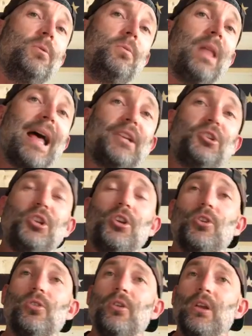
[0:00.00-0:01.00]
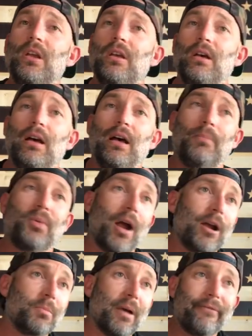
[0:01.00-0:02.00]
last year,
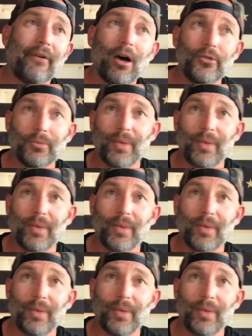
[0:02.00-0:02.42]
prior to my father